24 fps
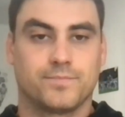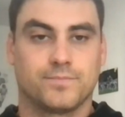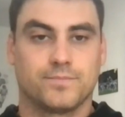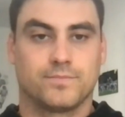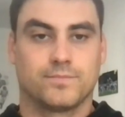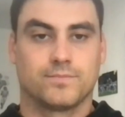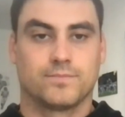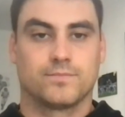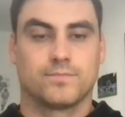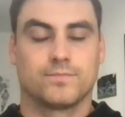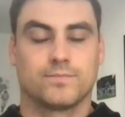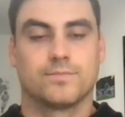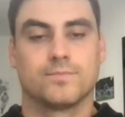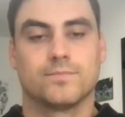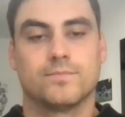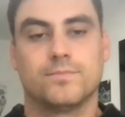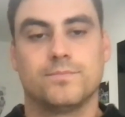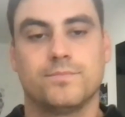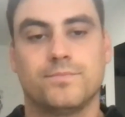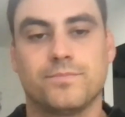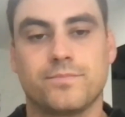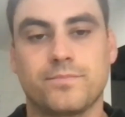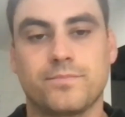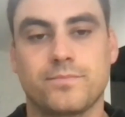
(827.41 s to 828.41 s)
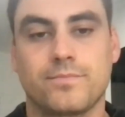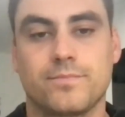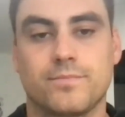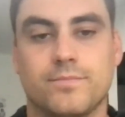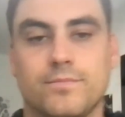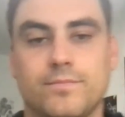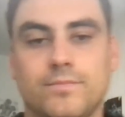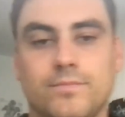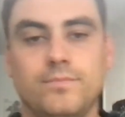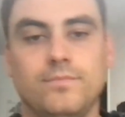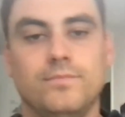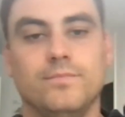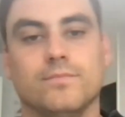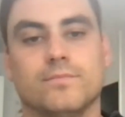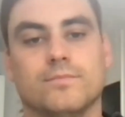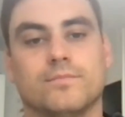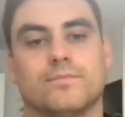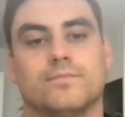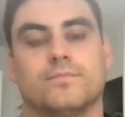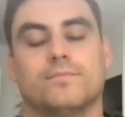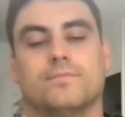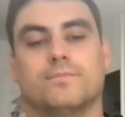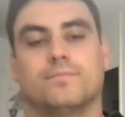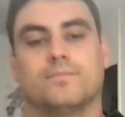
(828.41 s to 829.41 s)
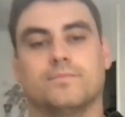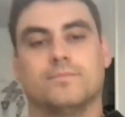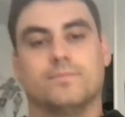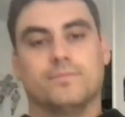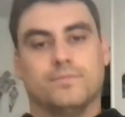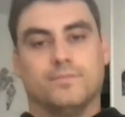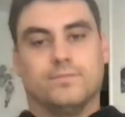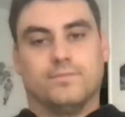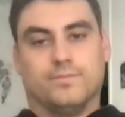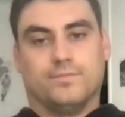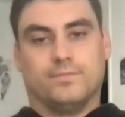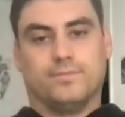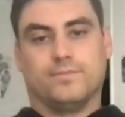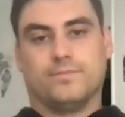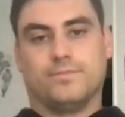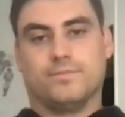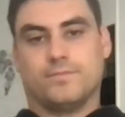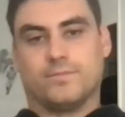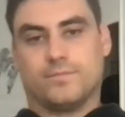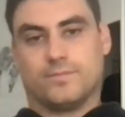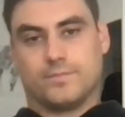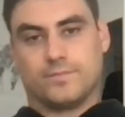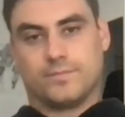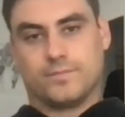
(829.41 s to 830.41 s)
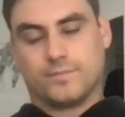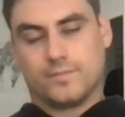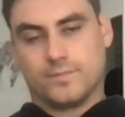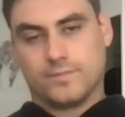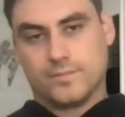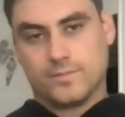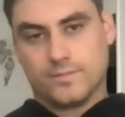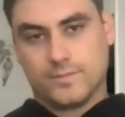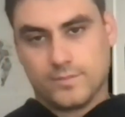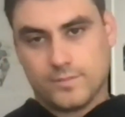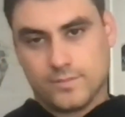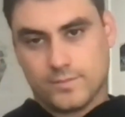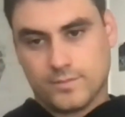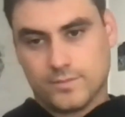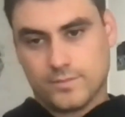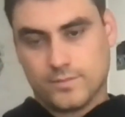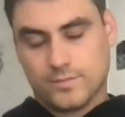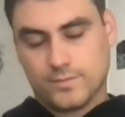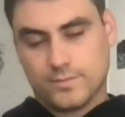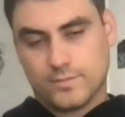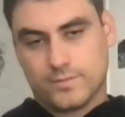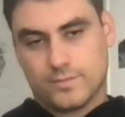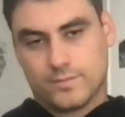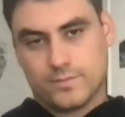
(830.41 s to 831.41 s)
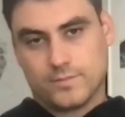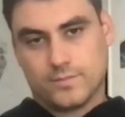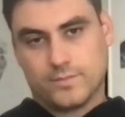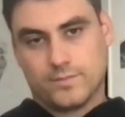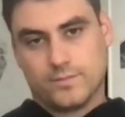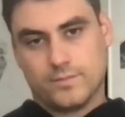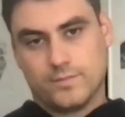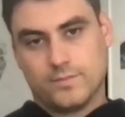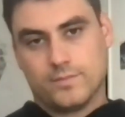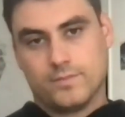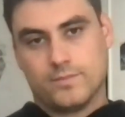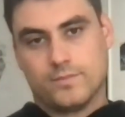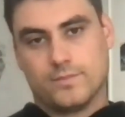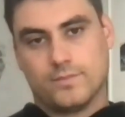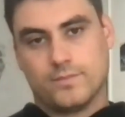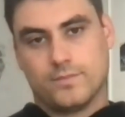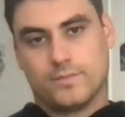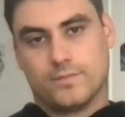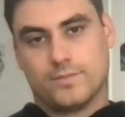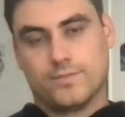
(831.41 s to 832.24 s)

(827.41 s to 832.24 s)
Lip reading: This person isn't speaking.